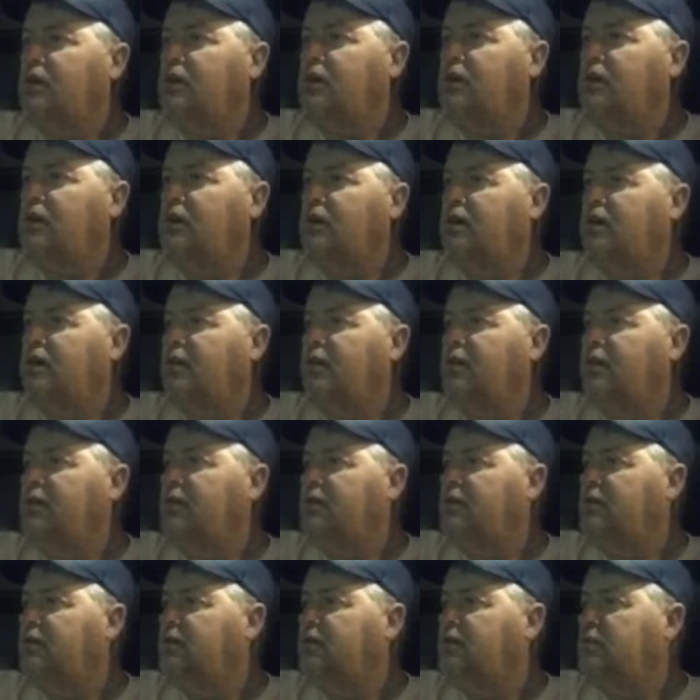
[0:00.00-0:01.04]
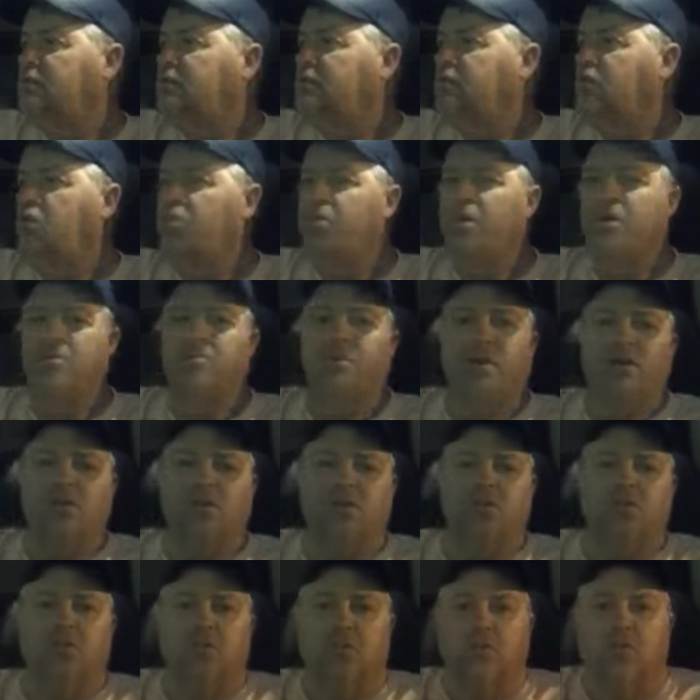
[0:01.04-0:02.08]
and hope everybody's
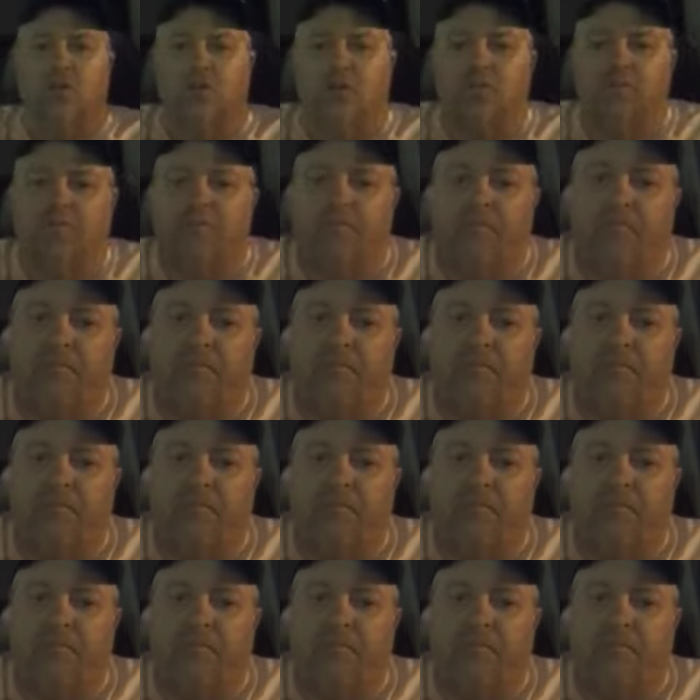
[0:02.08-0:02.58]
doing good.